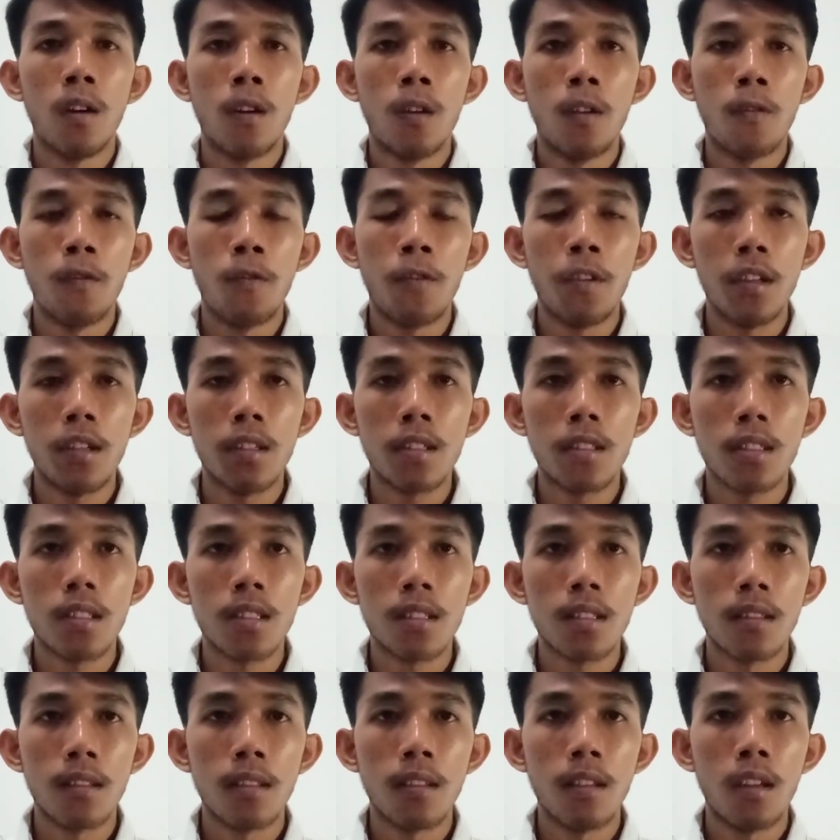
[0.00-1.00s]

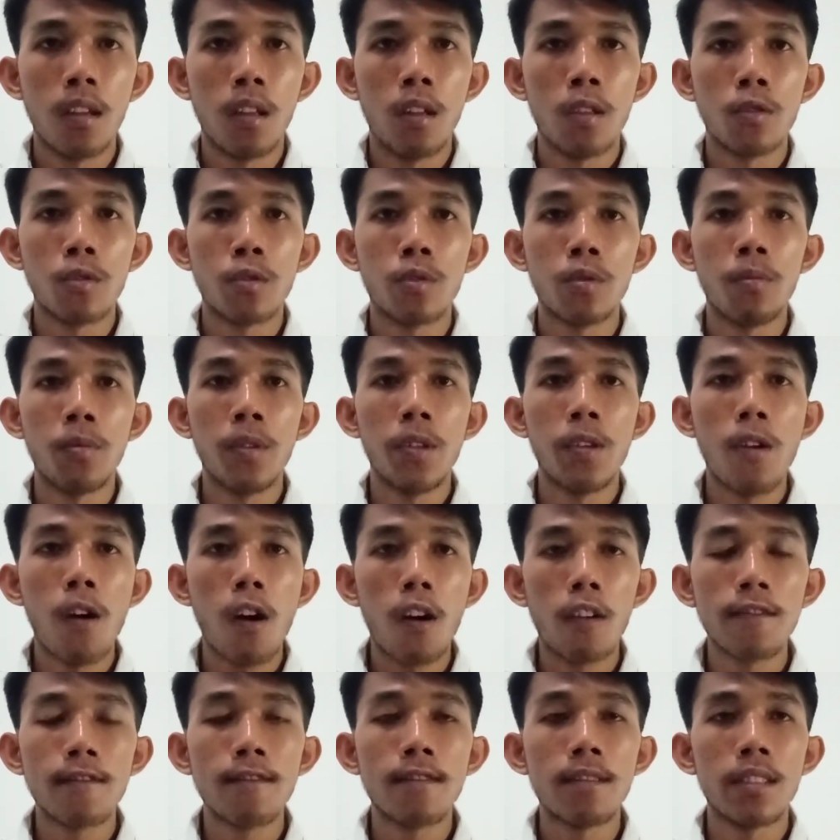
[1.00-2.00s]
First to be
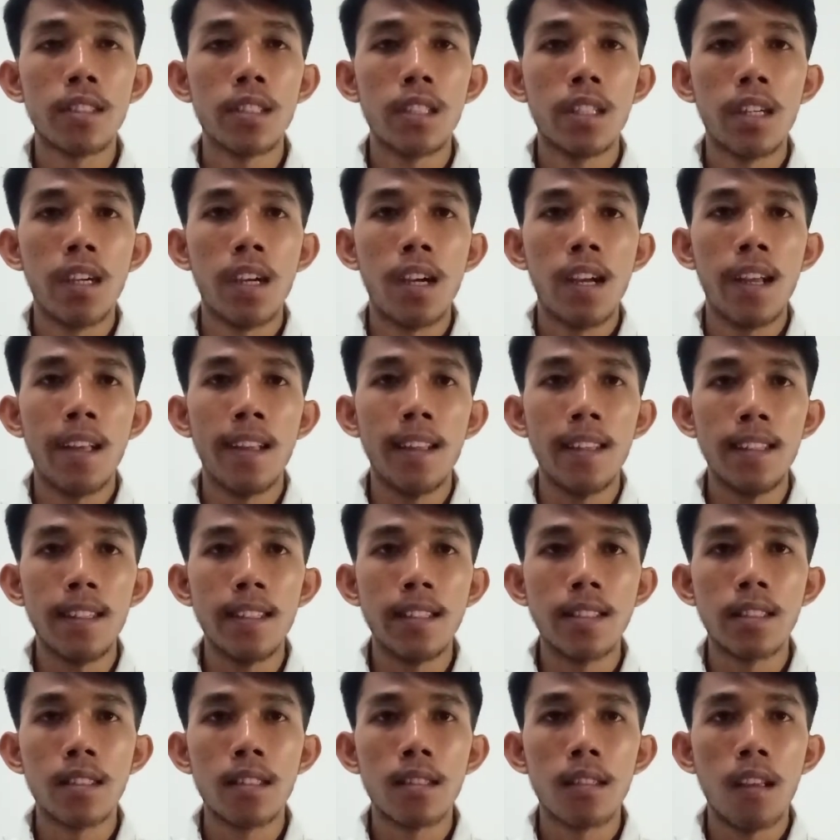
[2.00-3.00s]
noted
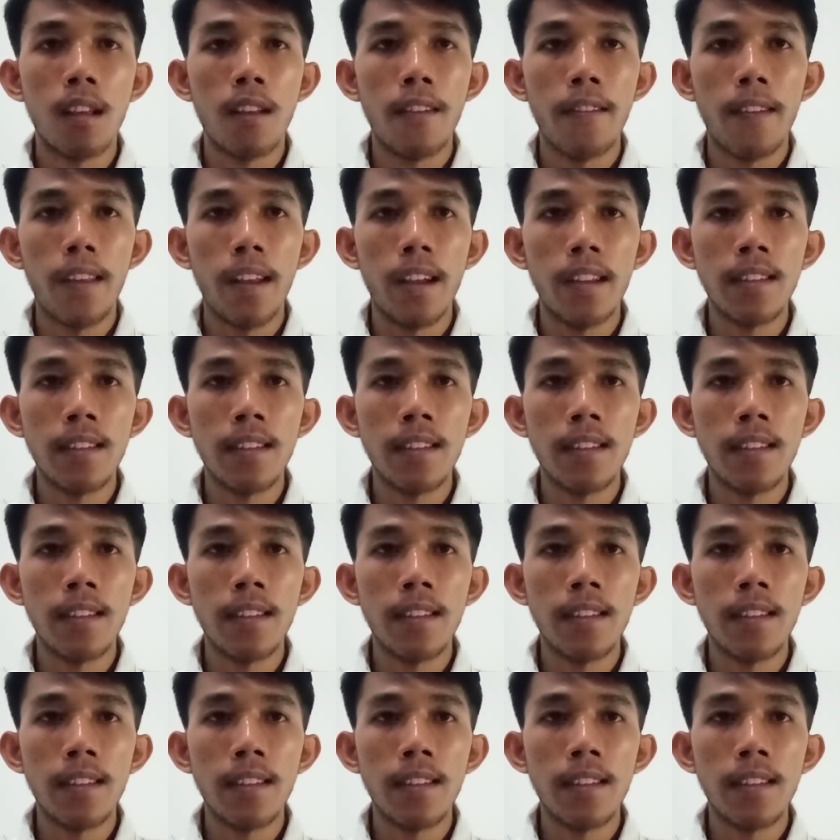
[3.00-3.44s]
is a